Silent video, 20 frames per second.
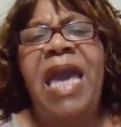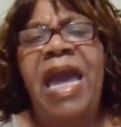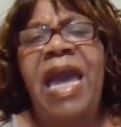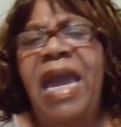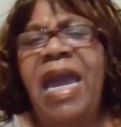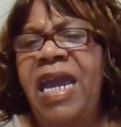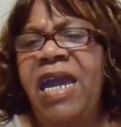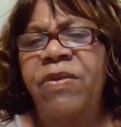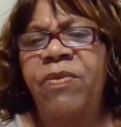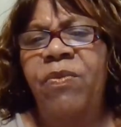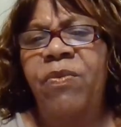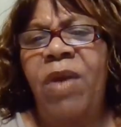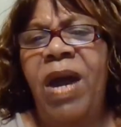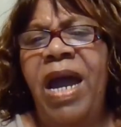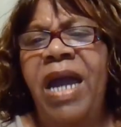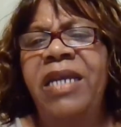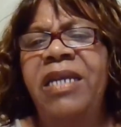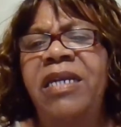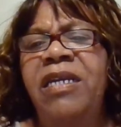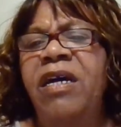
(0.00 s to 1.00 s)

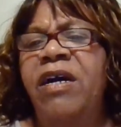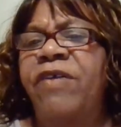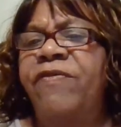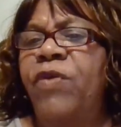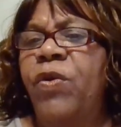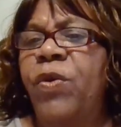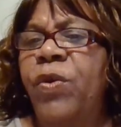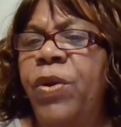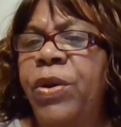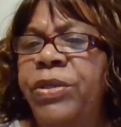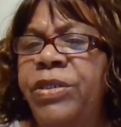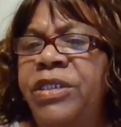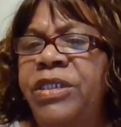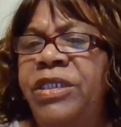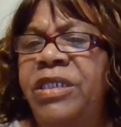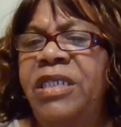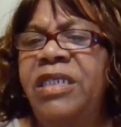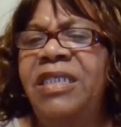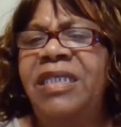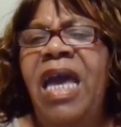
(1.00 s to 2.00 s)
handwriting of
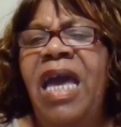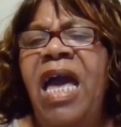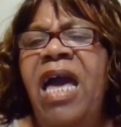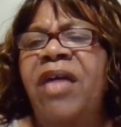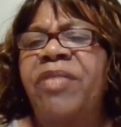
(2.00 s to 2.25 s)
ordinances